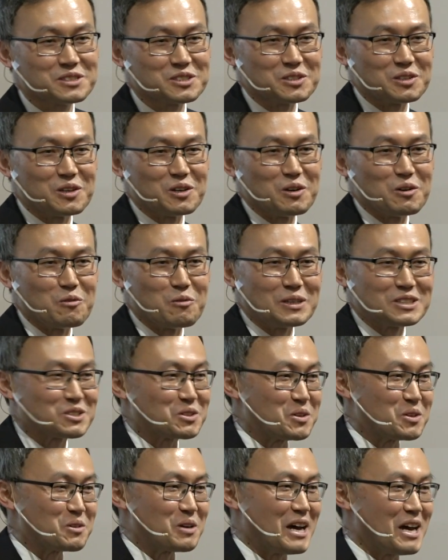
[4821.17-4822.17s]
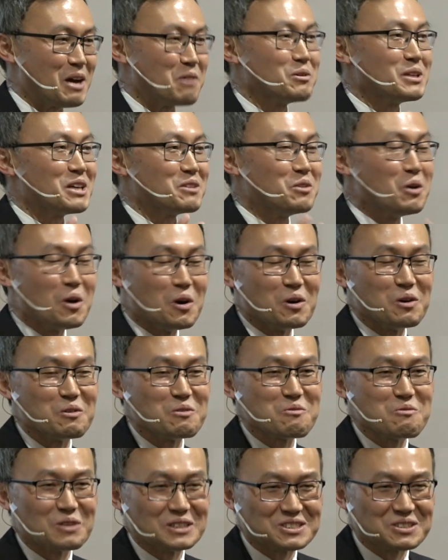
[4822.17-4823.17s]
So what's going? I want to
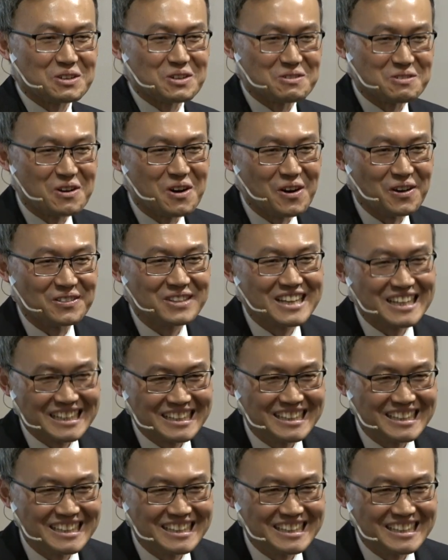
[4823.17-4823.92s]
know what's going on.